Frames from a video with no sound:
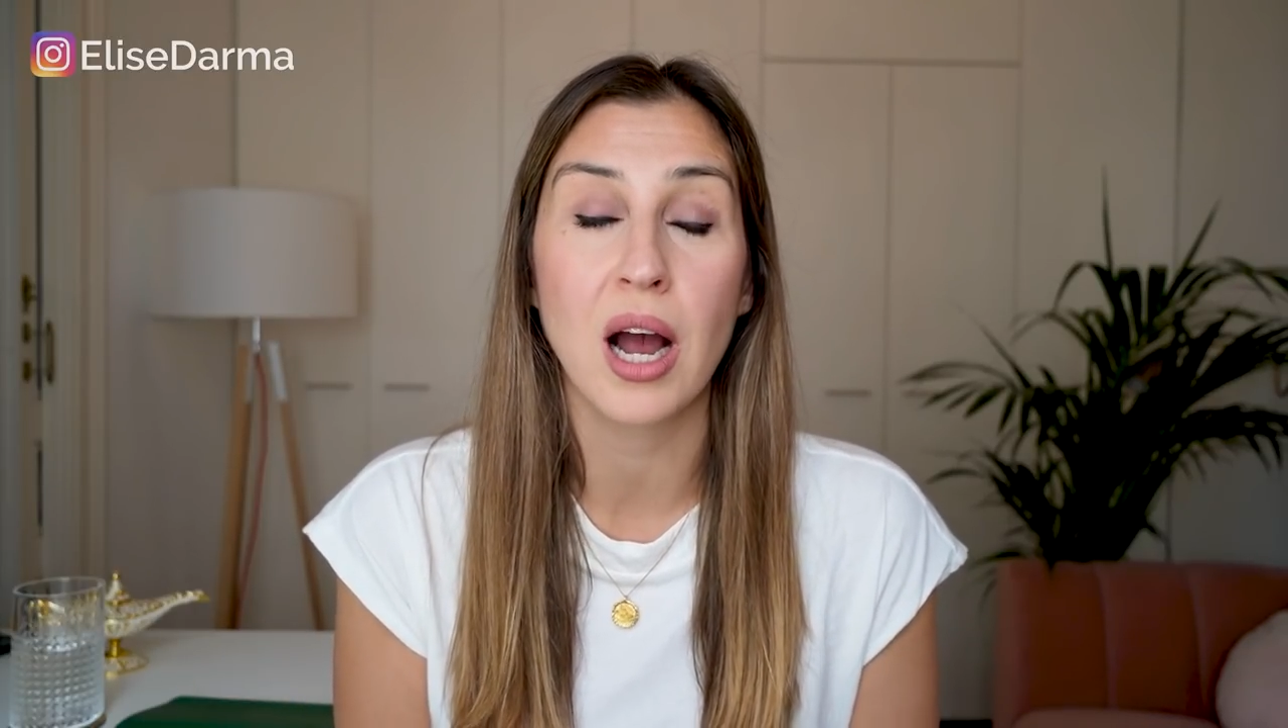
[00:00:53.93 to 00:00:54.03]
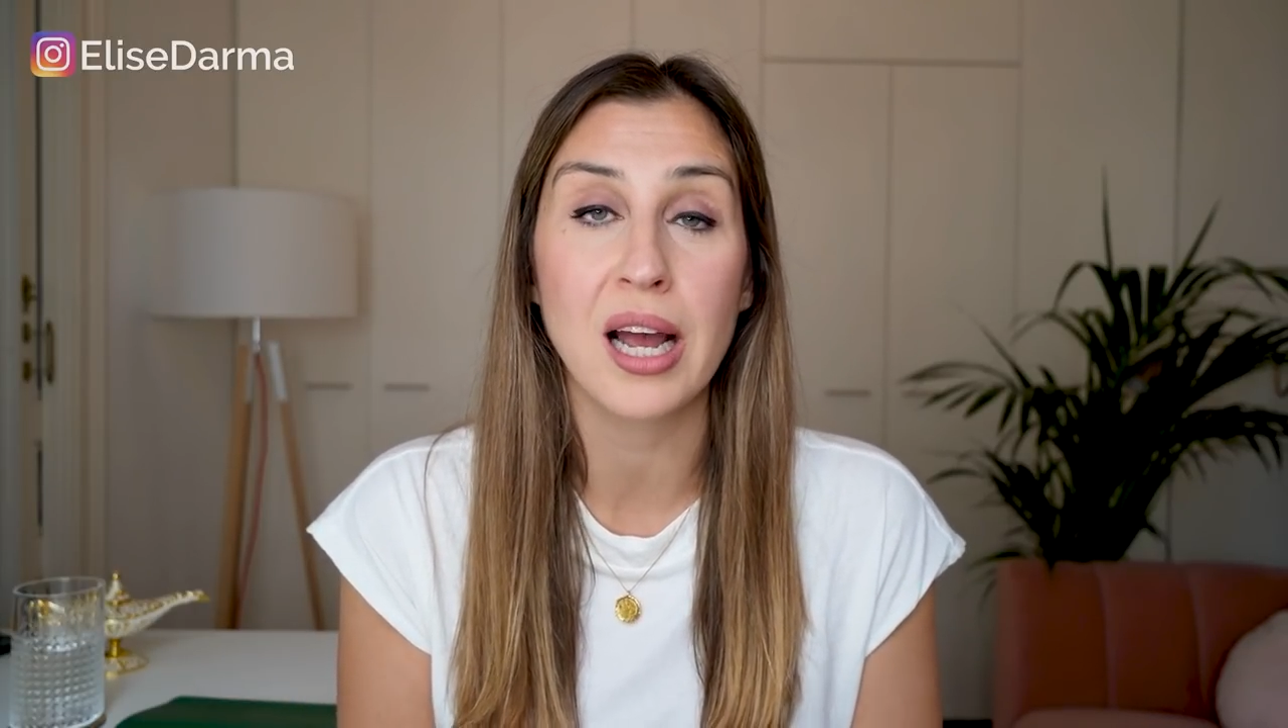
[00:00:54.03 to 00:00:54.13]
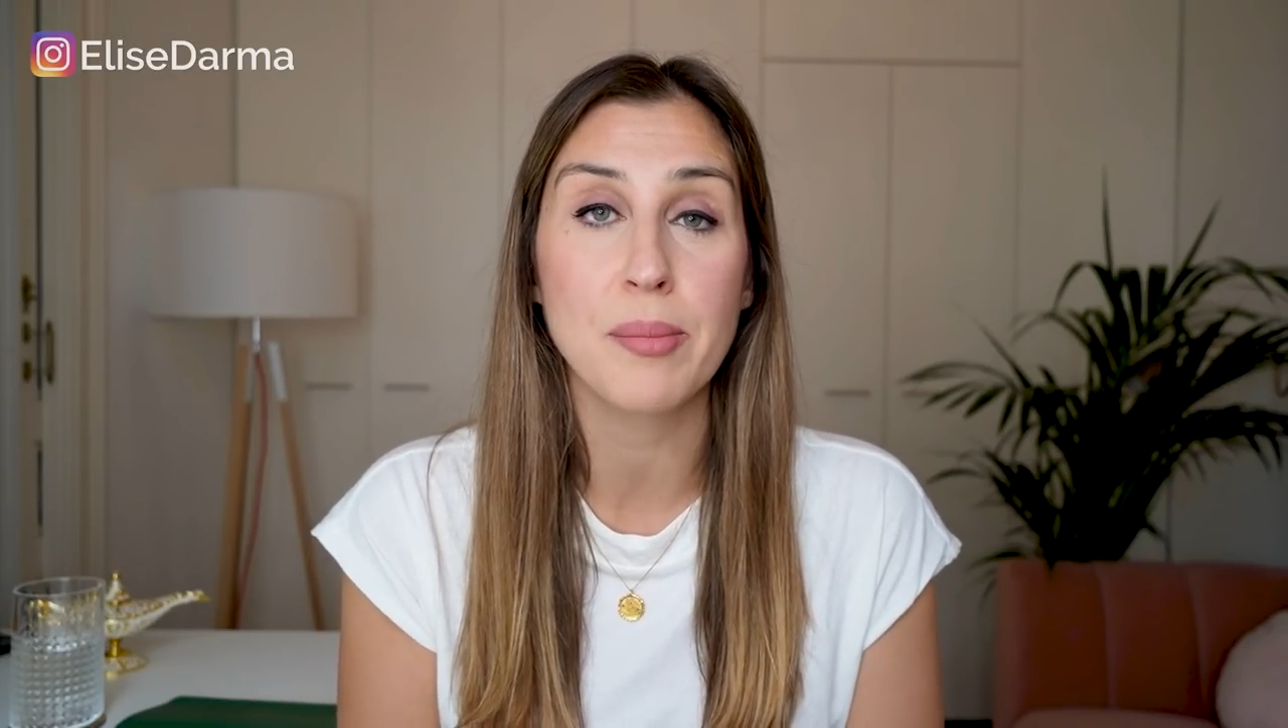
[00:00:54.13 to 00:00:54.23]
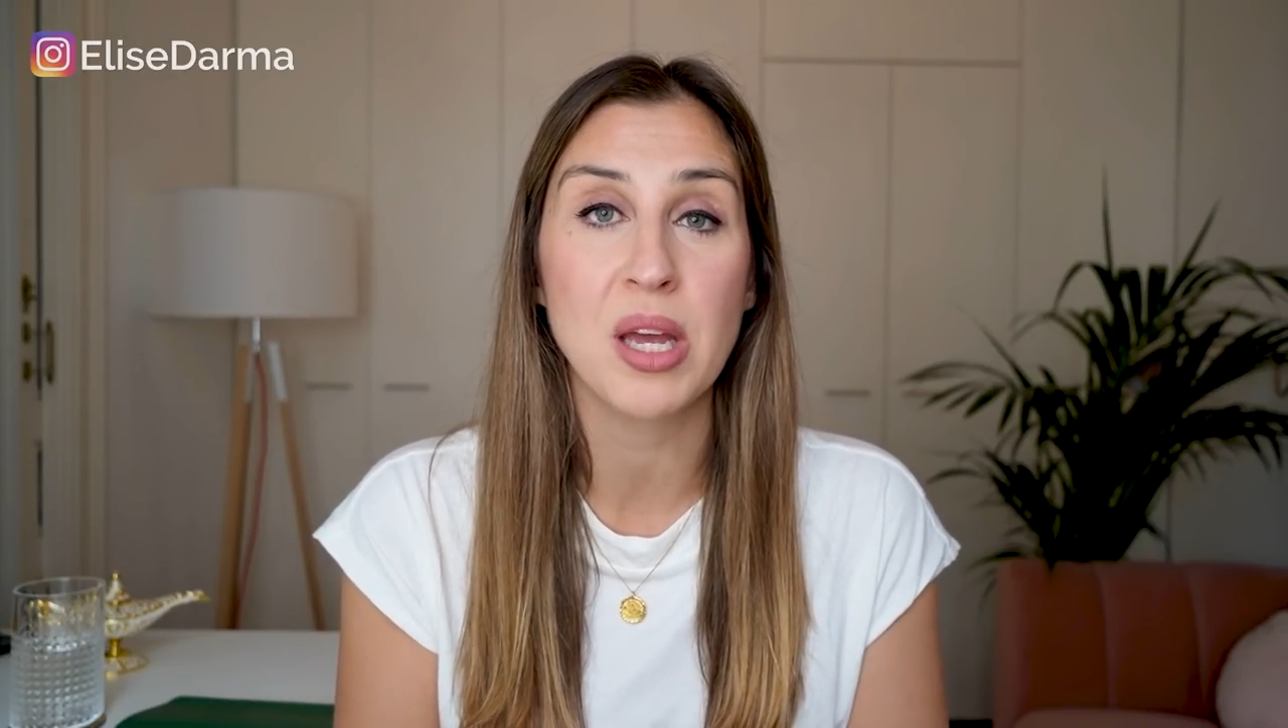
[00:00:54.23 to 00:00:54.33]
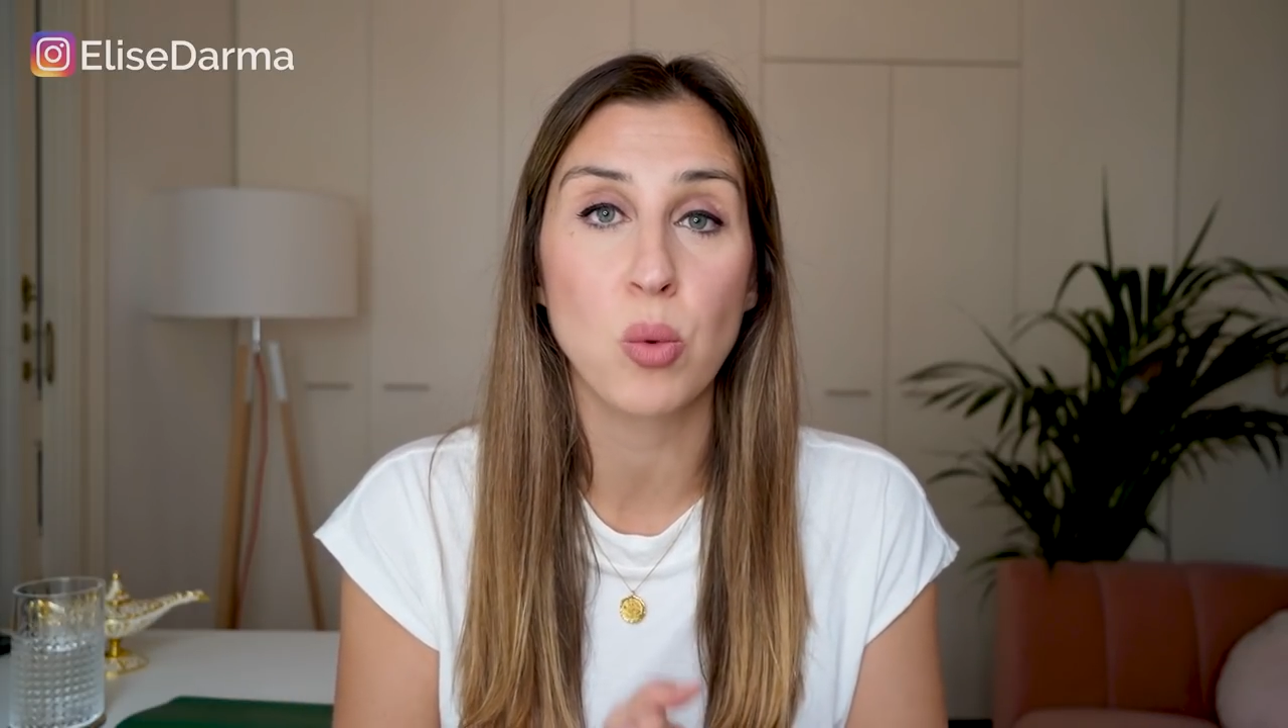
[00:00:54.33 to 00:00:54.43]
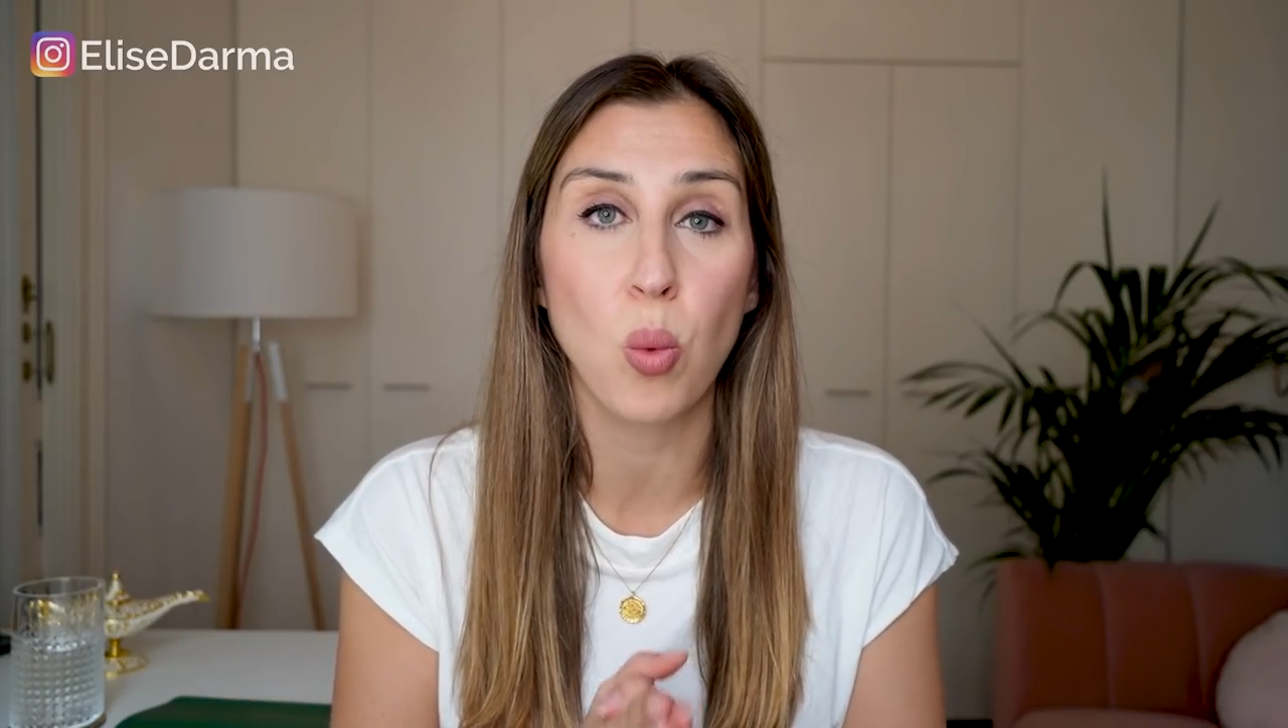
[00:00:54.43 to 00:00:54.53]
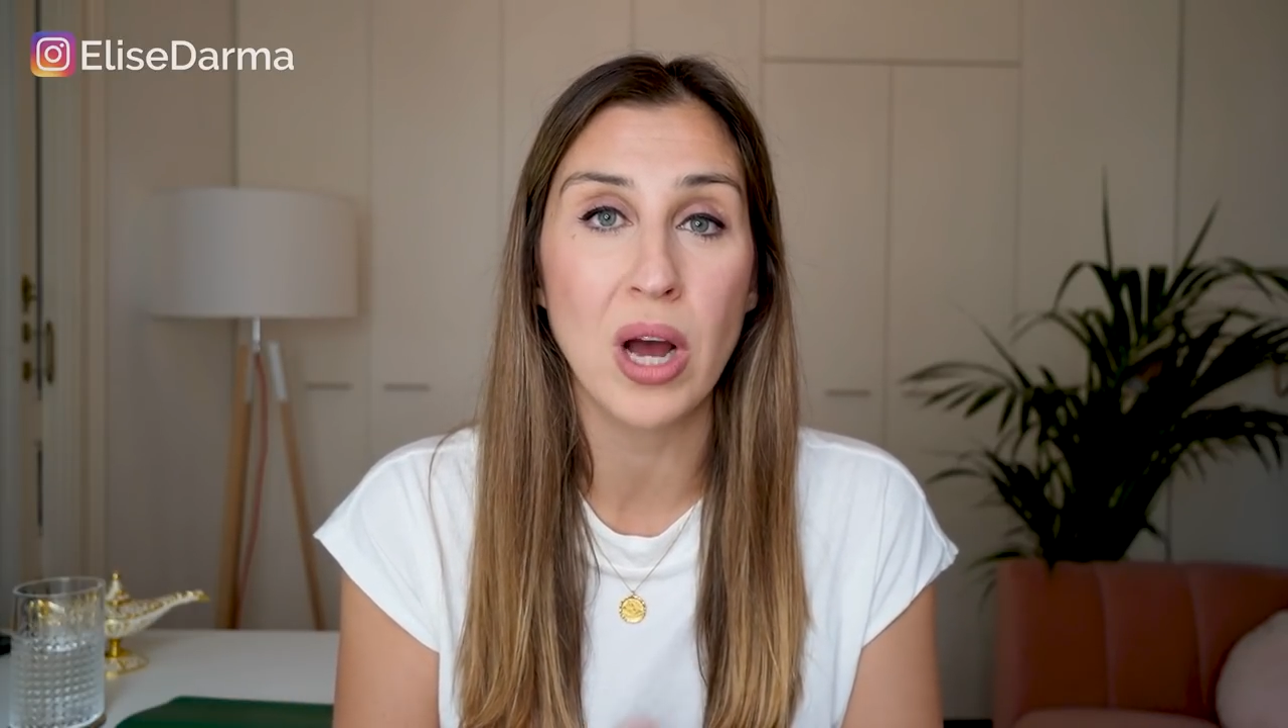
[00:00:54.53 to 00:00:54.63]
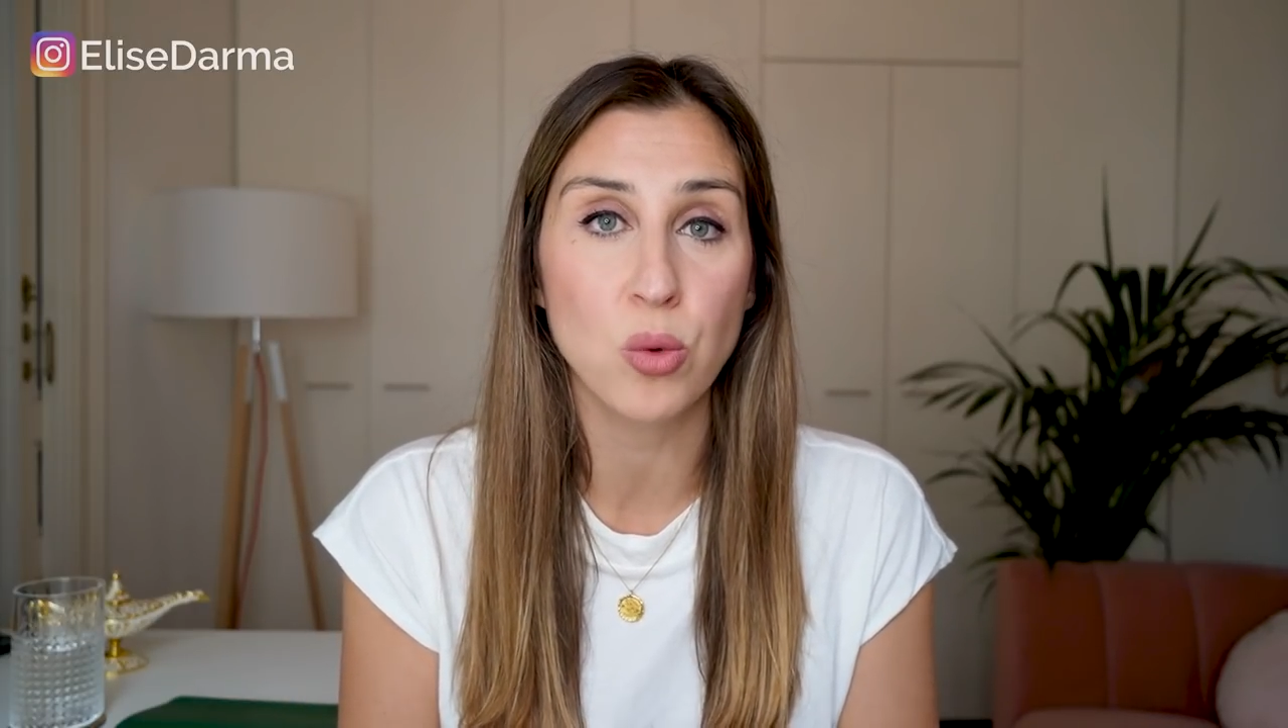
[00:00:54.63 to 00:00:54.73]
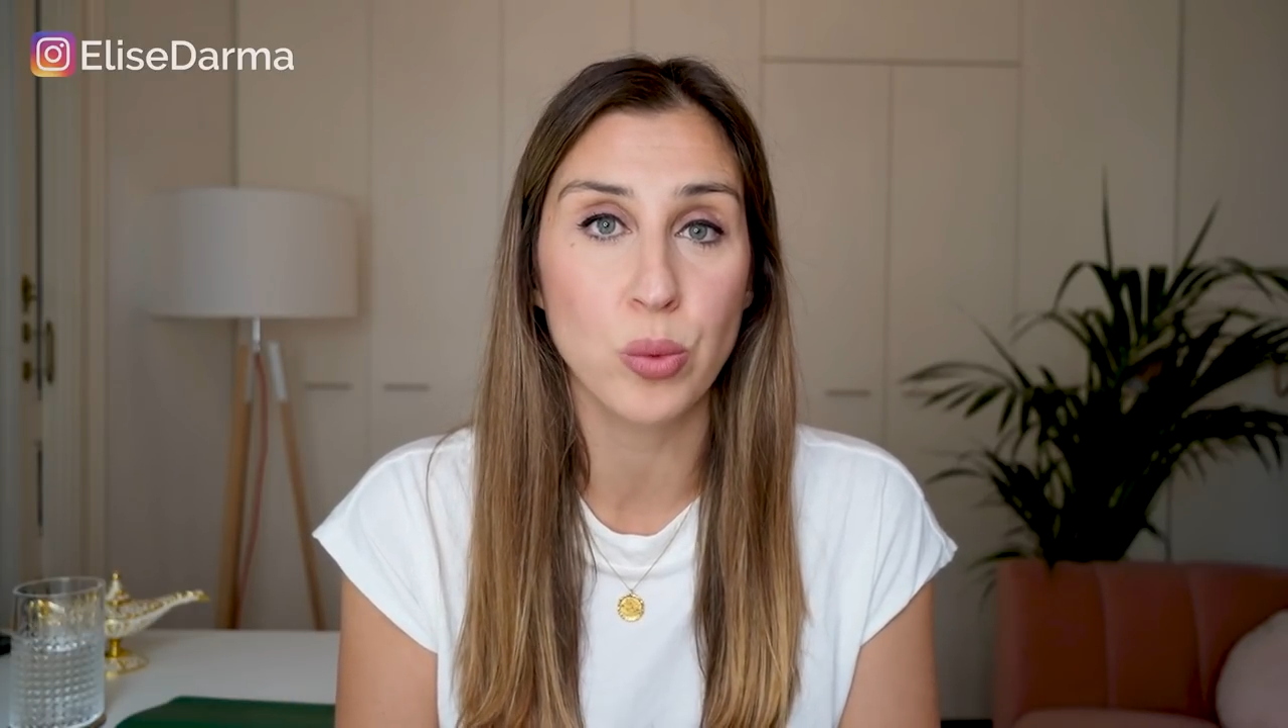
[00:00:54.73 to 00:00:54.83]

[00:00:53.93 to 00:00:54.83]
I made one